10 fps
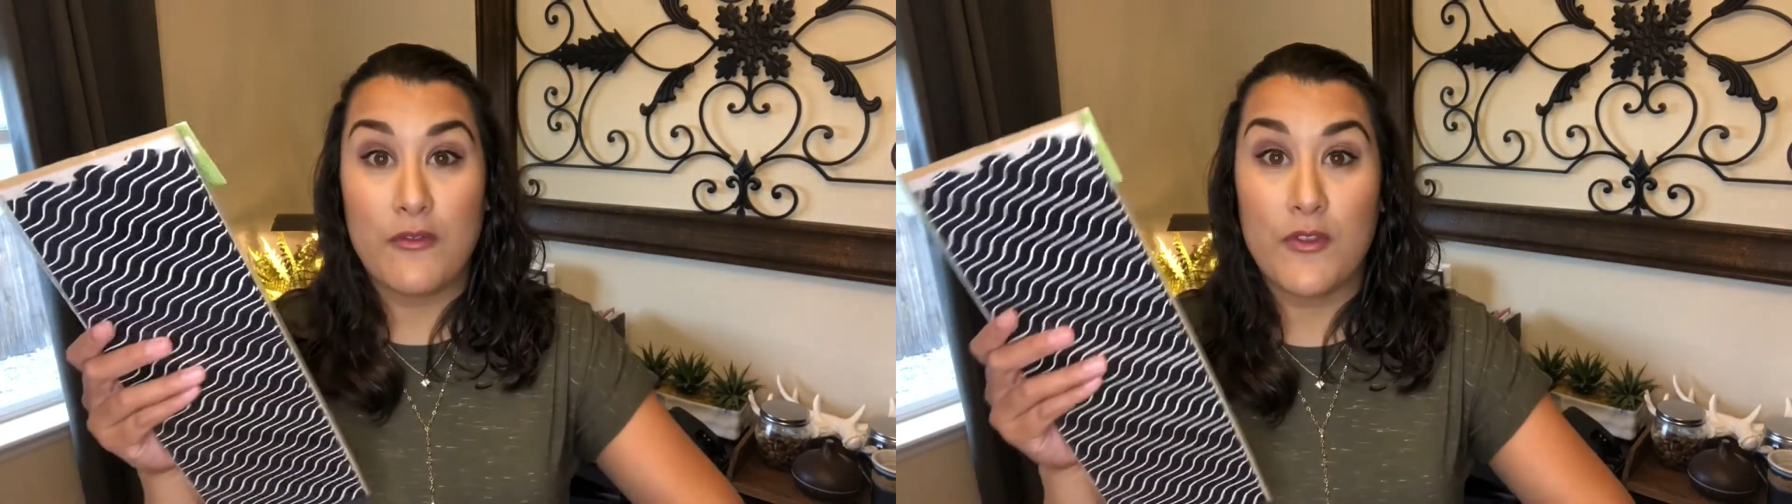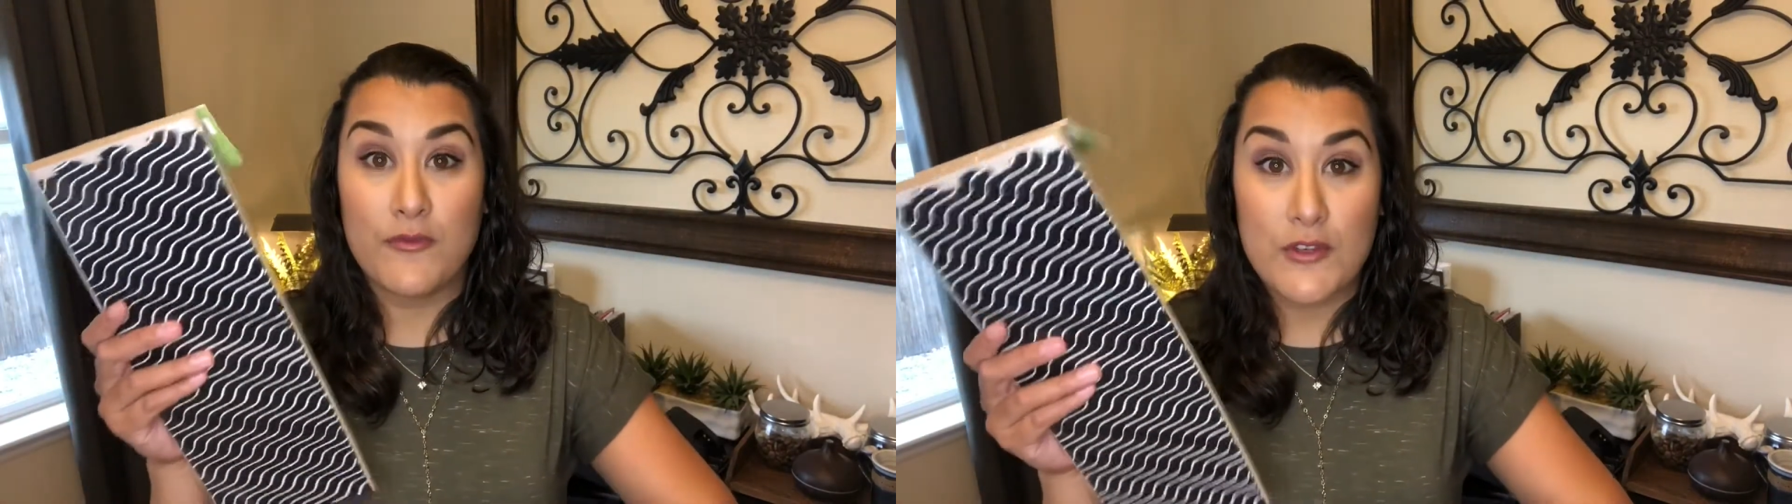
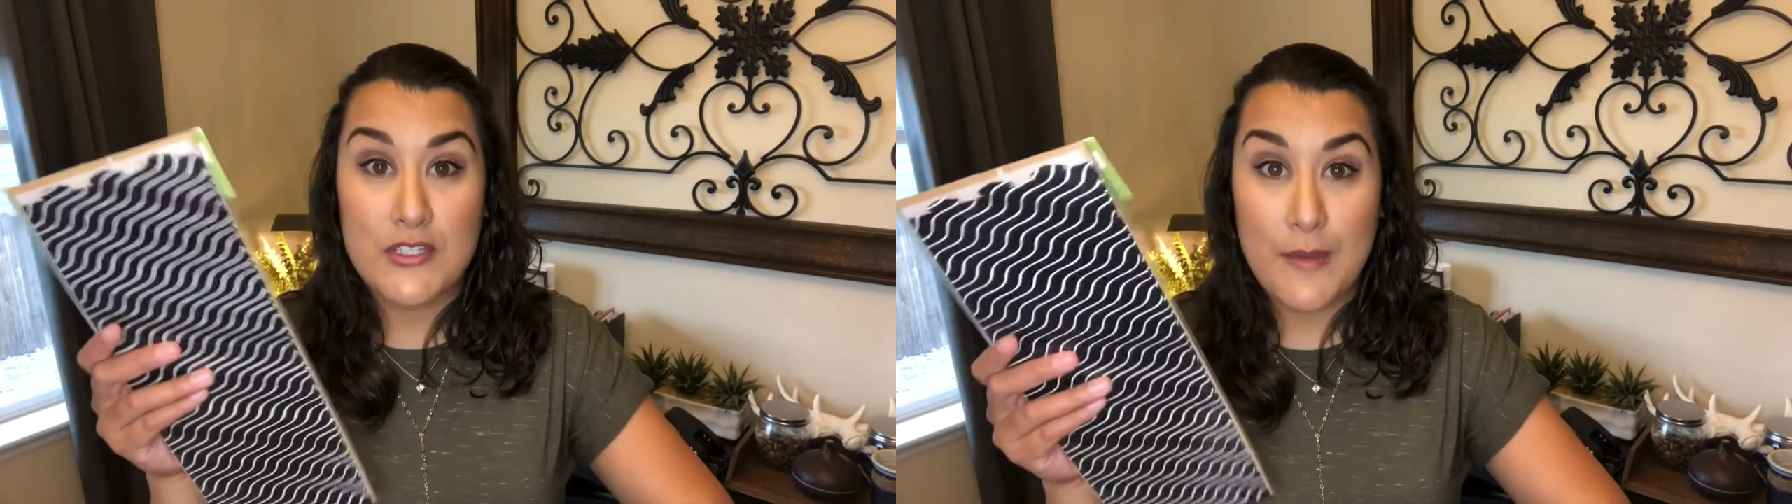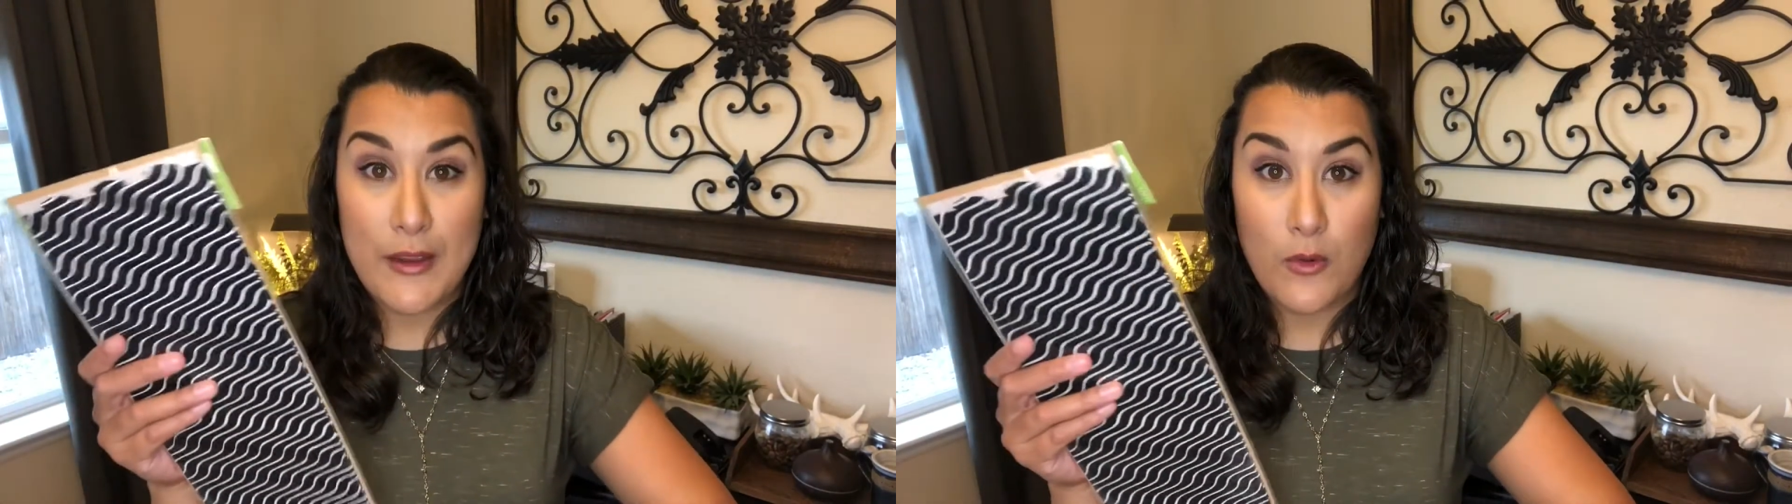The first
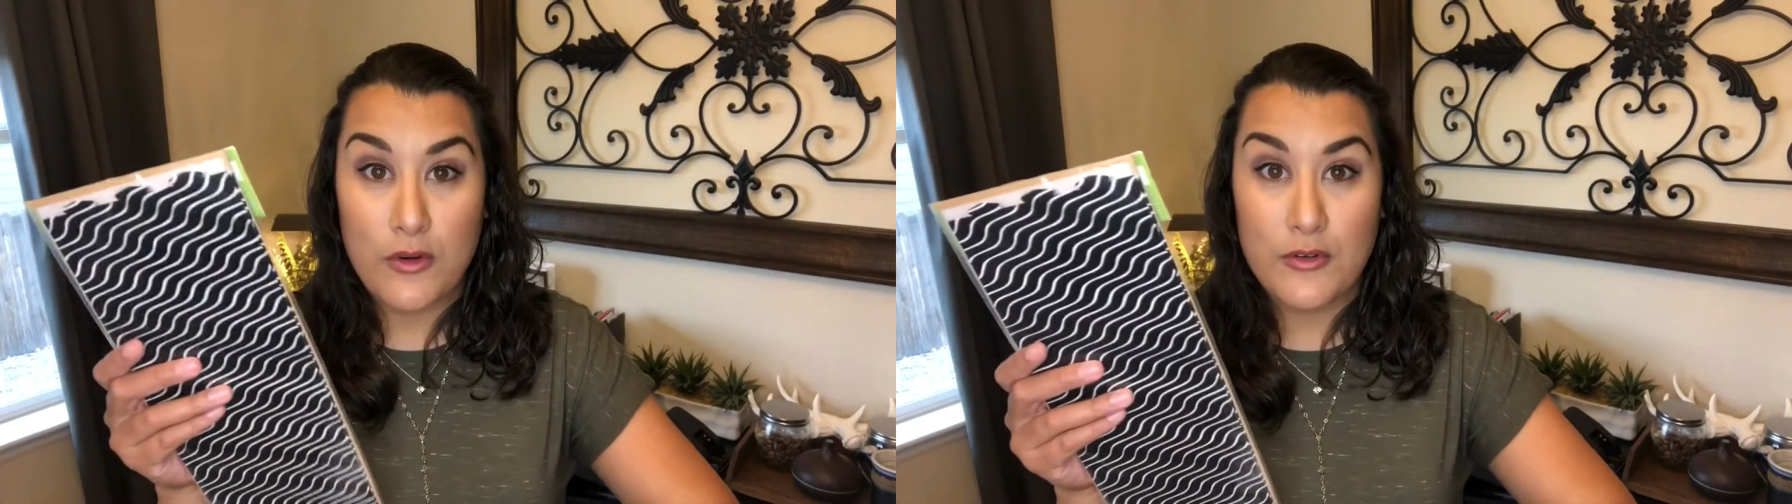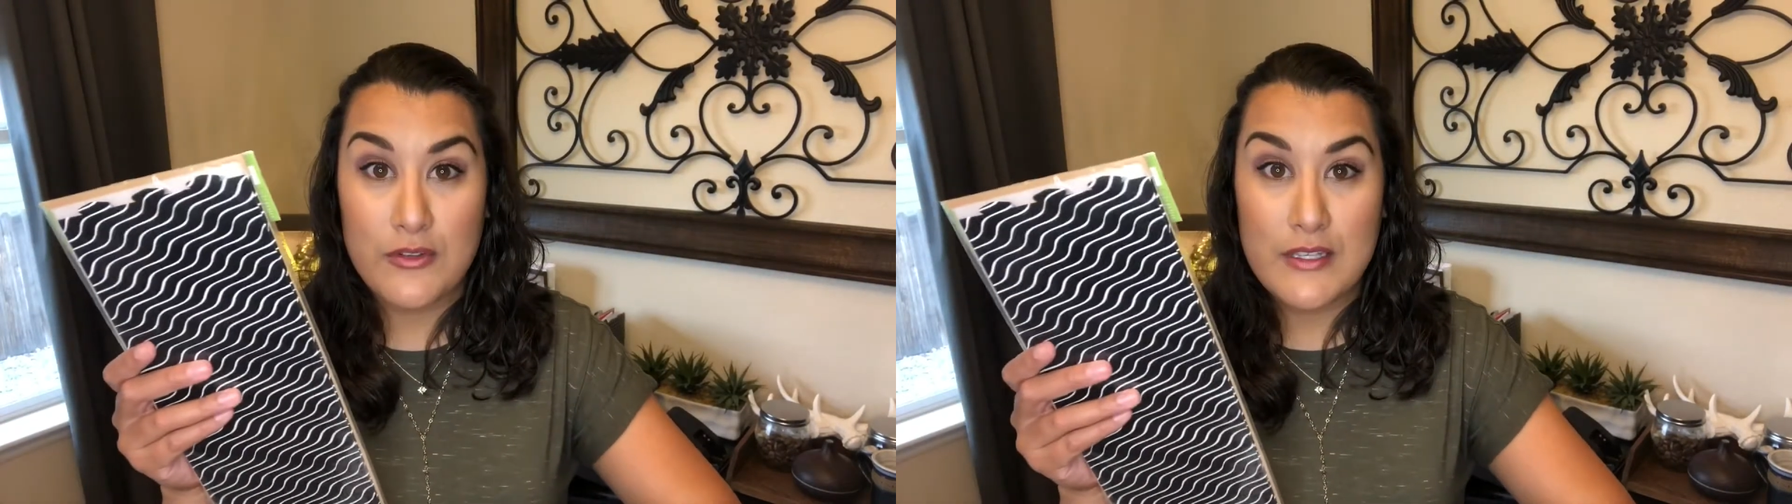time I
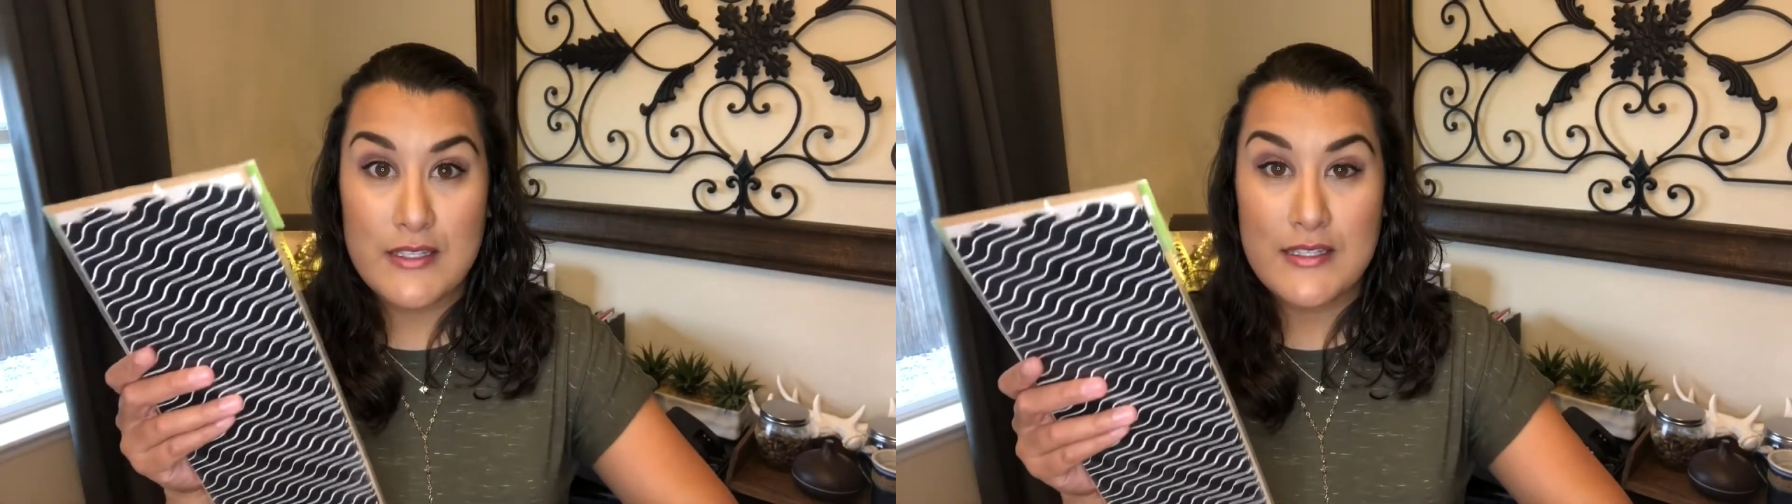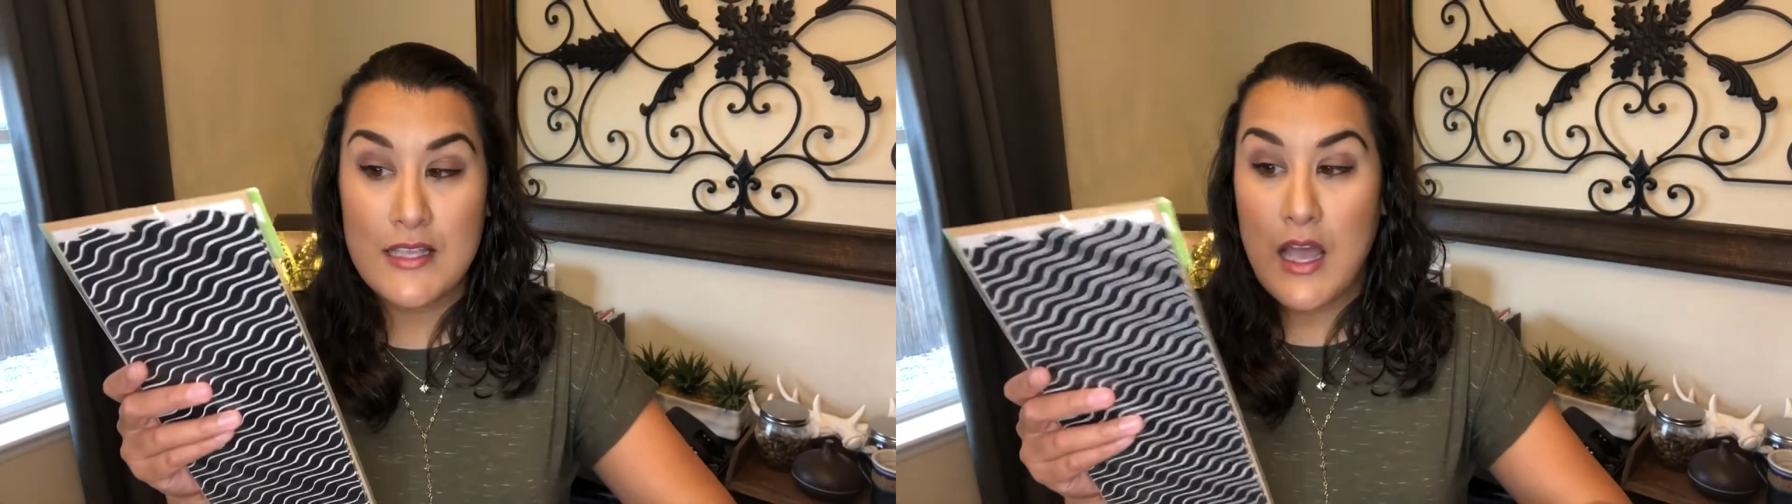ordered
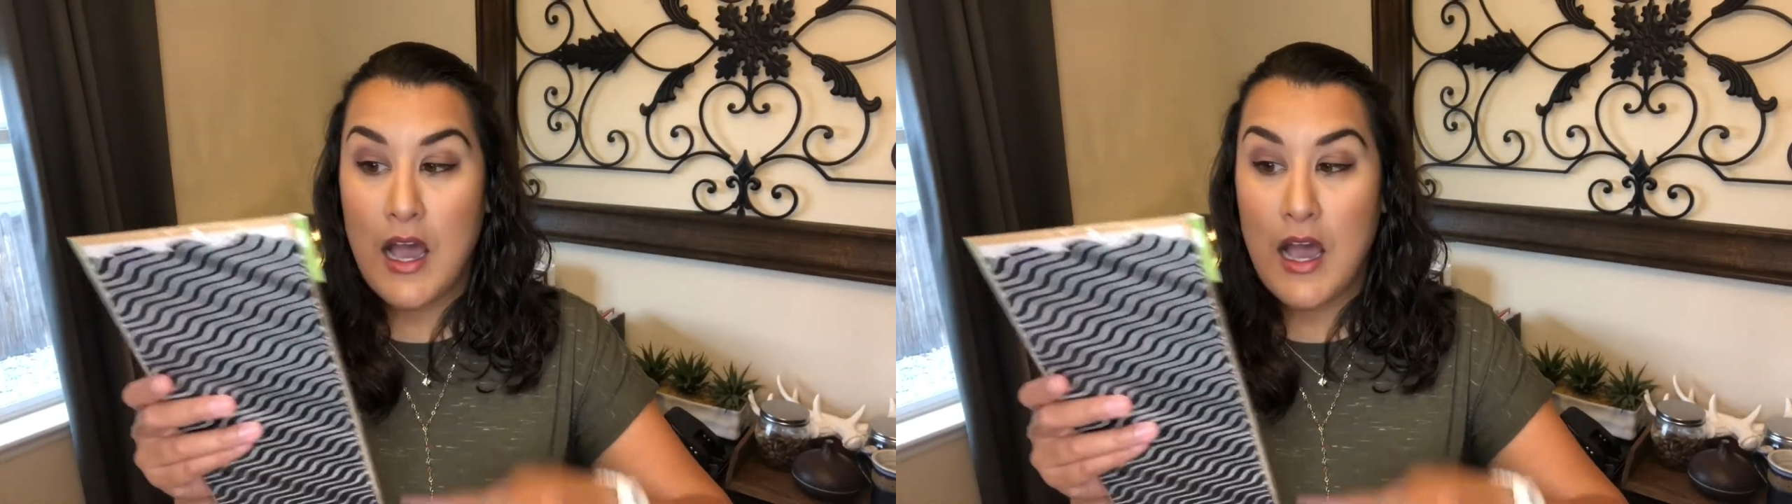this,